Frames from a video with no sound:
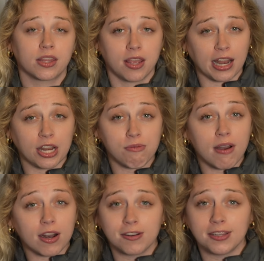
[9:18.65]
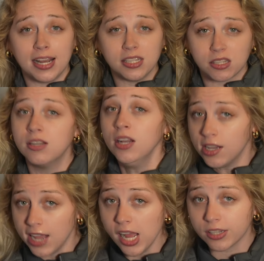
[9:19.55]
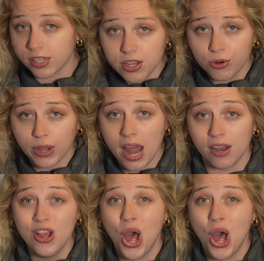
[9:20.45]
Can you run it on less? Yes, you can.